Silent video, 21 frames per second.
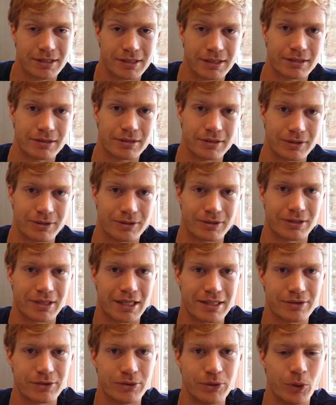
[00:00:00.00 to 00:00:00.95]
in
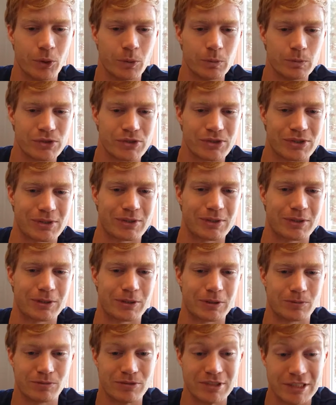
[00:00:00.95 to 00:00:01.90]
Artem's
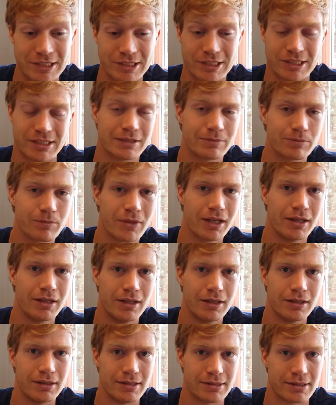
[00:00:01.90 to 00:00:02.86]
teaching,
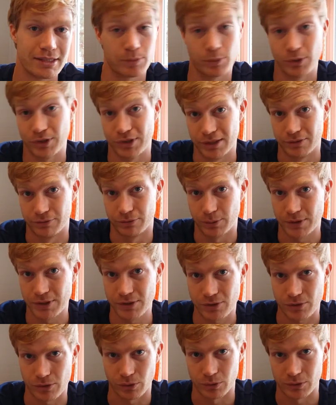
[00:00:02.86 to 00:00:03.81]
it is
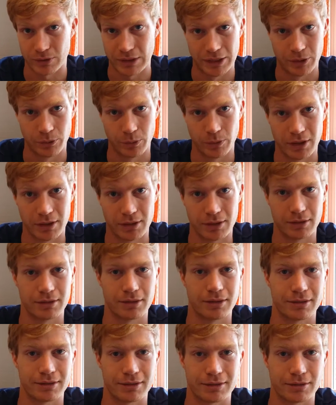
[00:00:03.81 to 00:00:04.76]
perseverance. So he
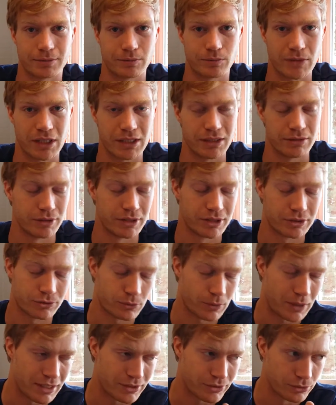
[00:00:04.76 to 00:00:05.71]
will, if he
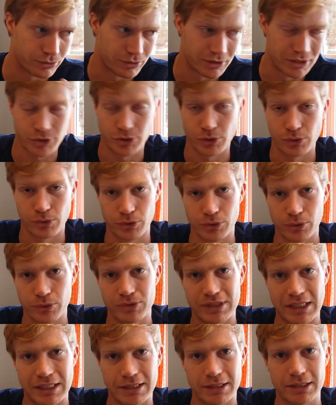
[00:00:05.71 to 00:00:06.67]
tries to teach you a new
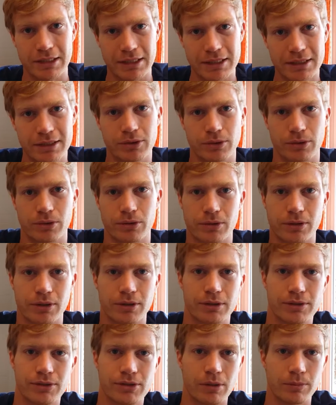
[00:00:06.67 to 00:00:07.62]
technique
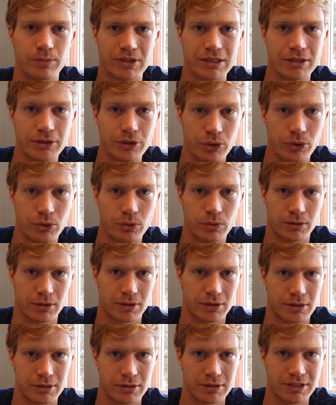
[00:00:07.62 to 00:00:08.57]
or something new
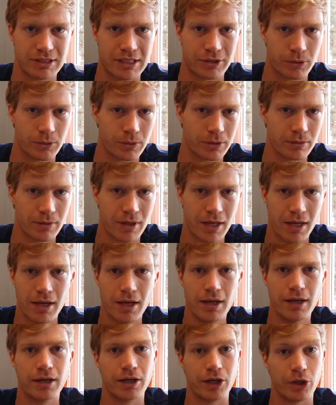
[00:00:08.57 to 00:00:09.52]
in general,
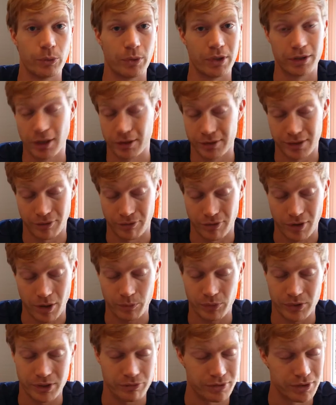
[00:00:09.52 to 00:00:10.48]
he will not give
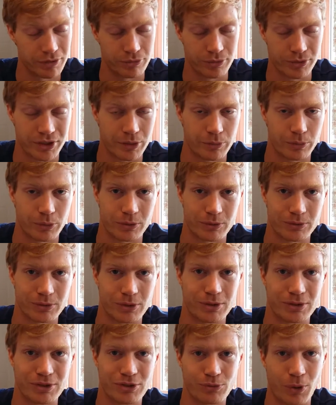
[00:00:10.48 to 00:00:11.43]
up, even if you keep
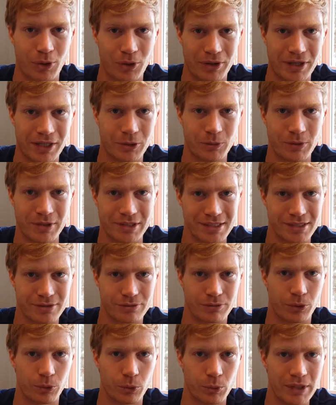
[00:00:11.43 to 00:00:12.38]
on struggling with this
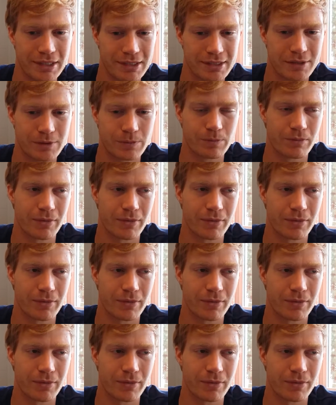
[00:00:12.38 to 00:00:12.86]
for weeks.